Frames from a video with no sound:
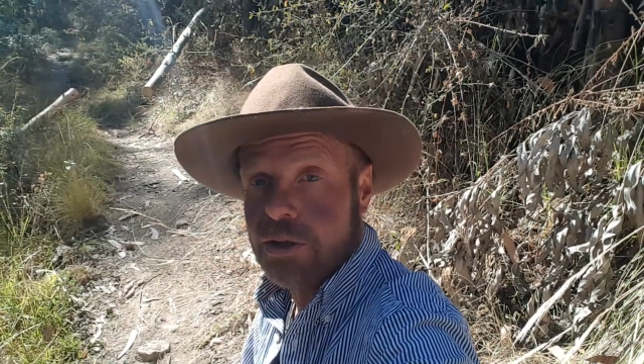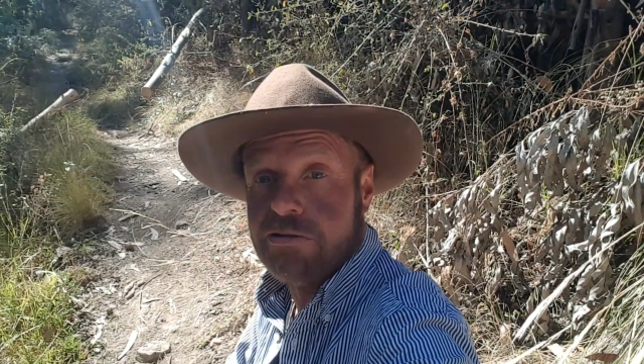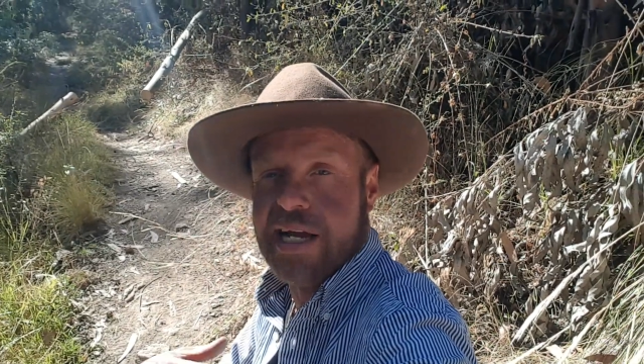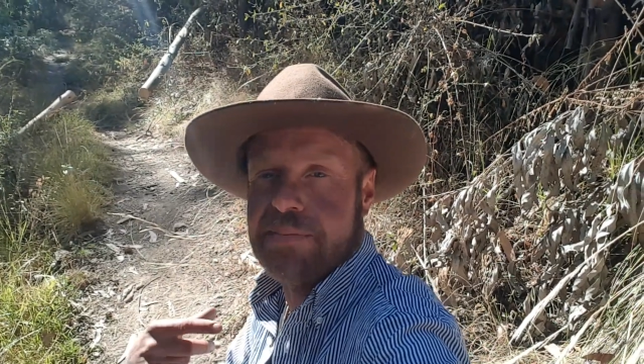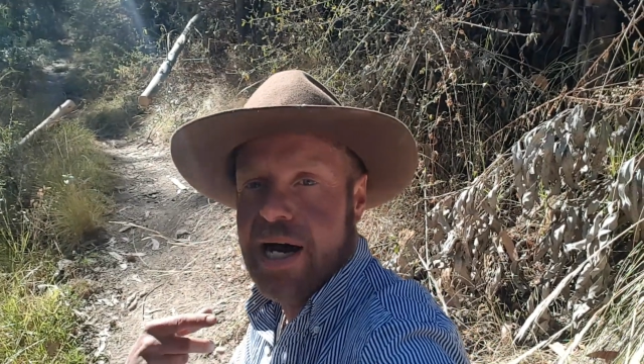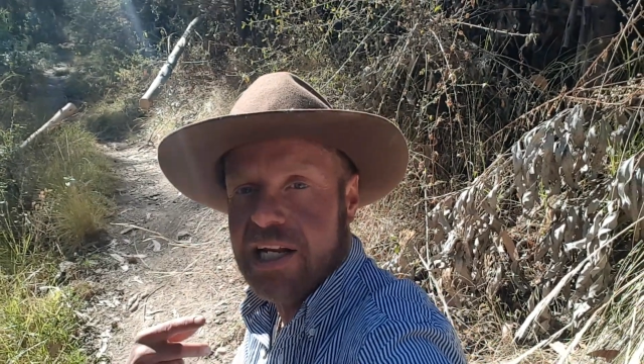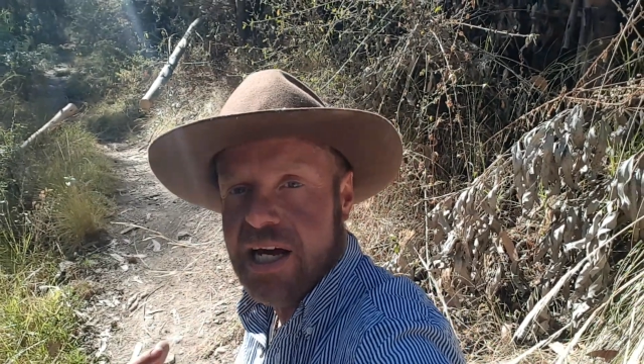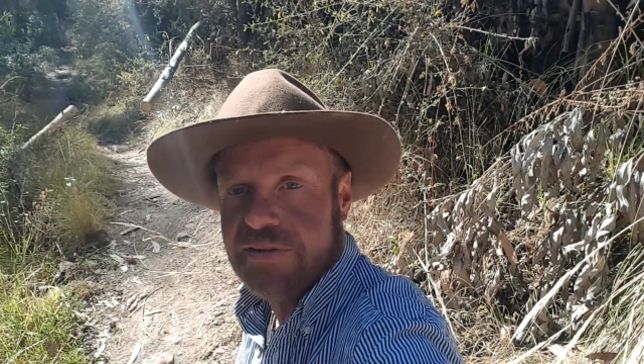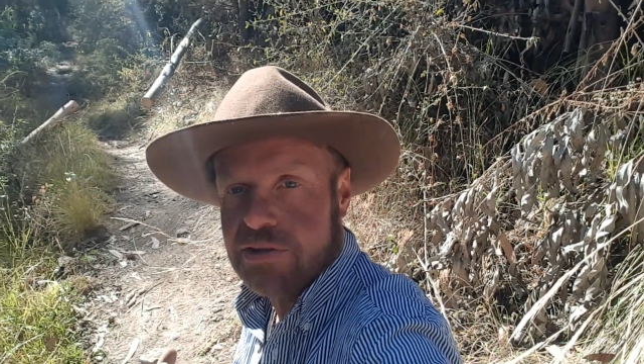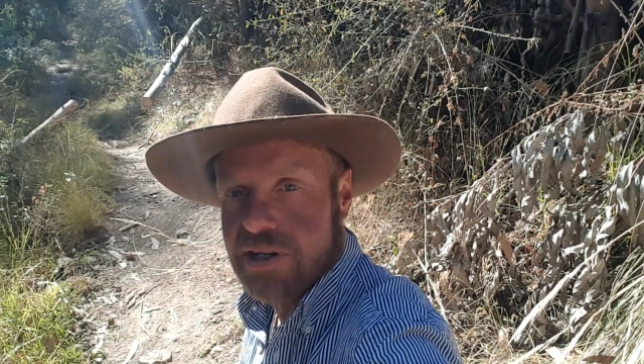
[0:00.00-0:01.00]
to create better
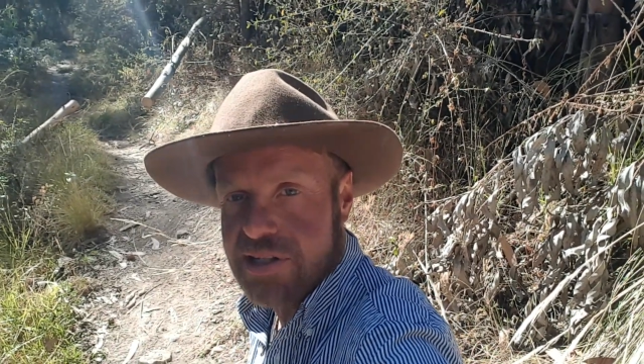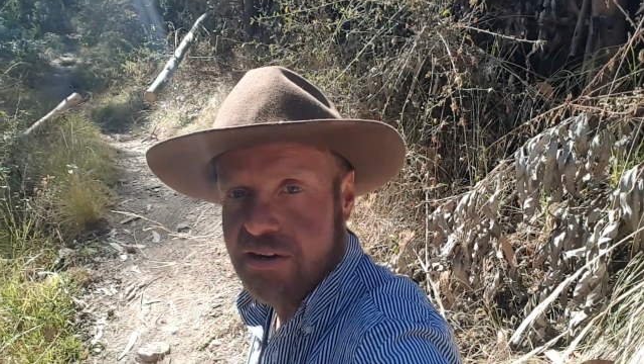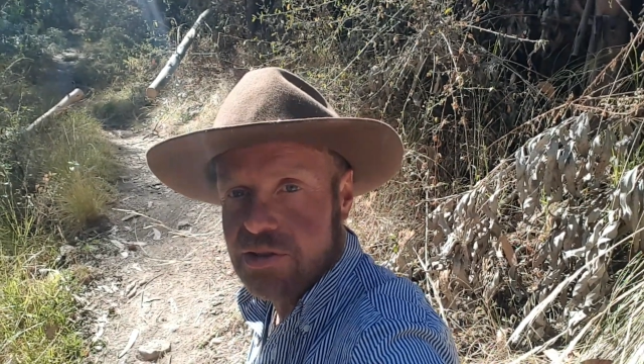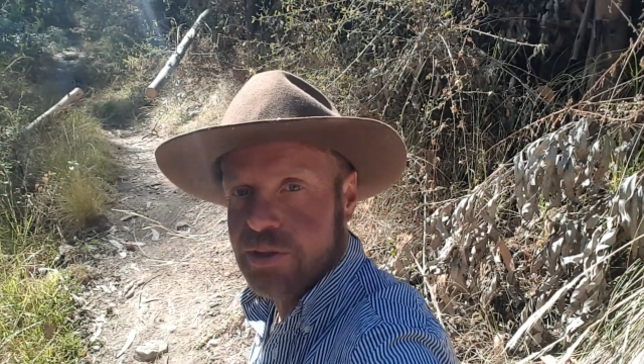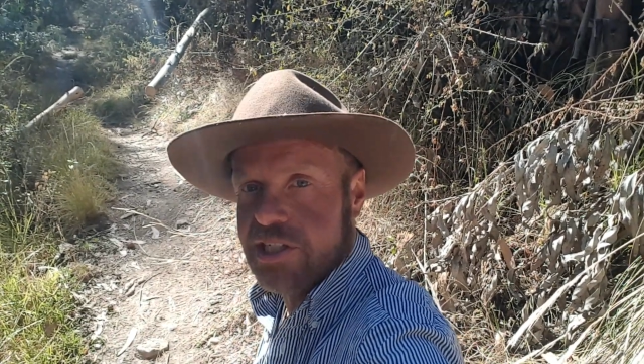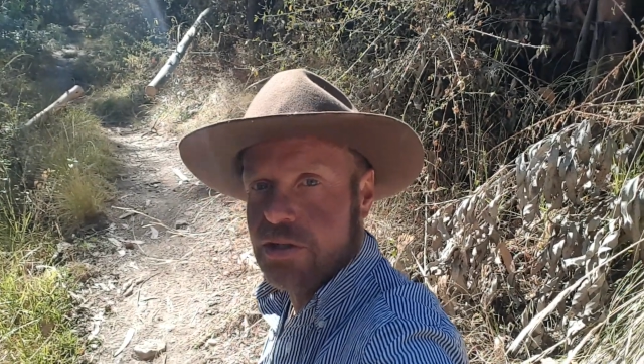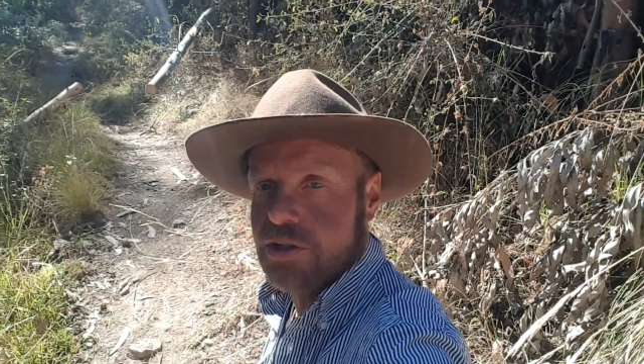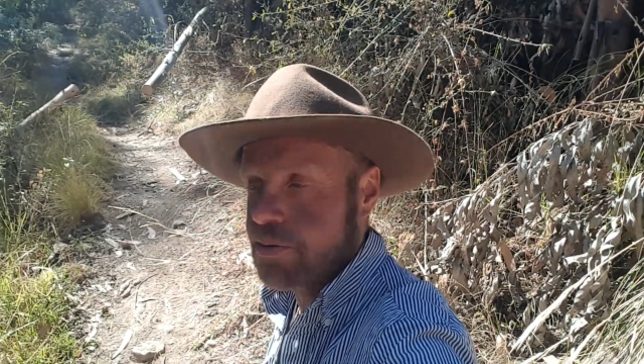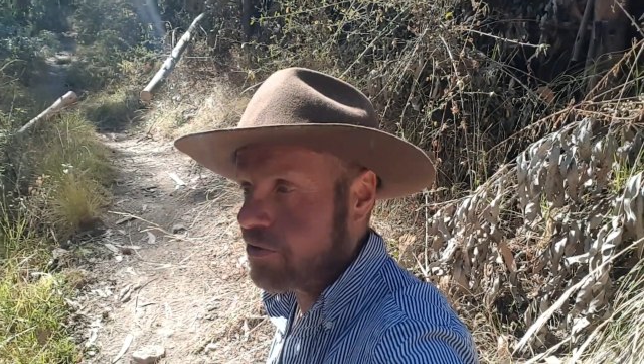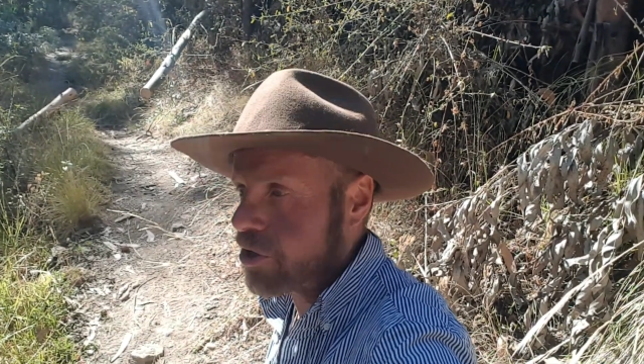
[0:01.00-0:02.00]
lives for ourselves, which is
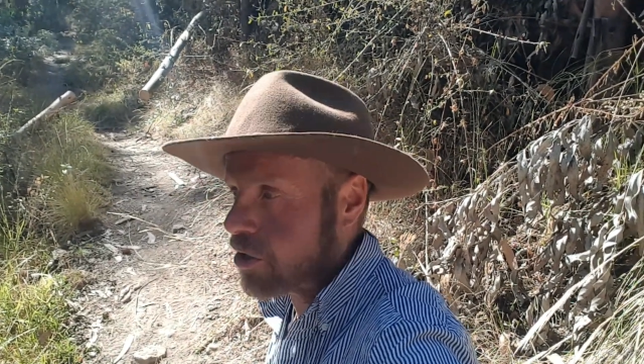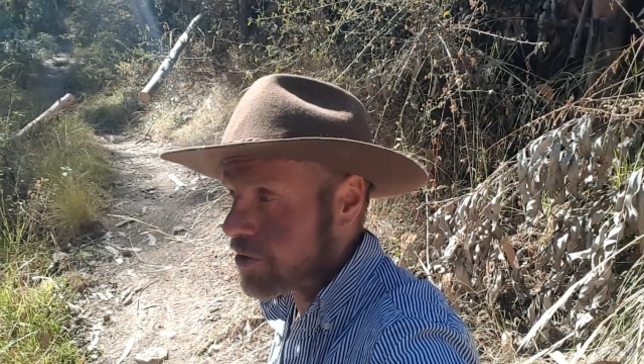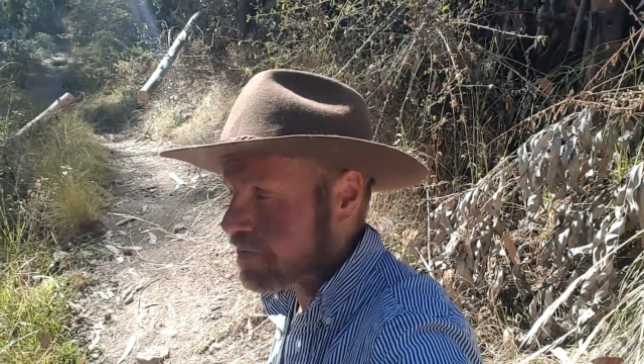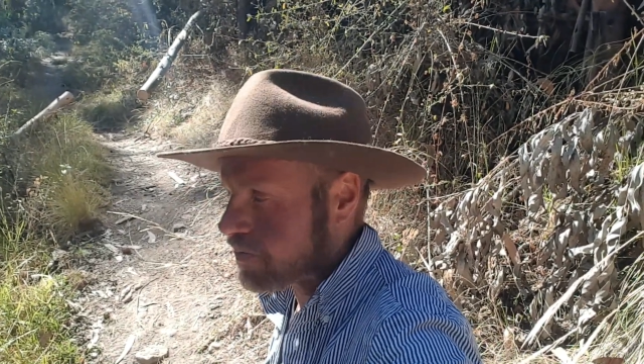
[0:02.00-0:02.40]
awesome, of course.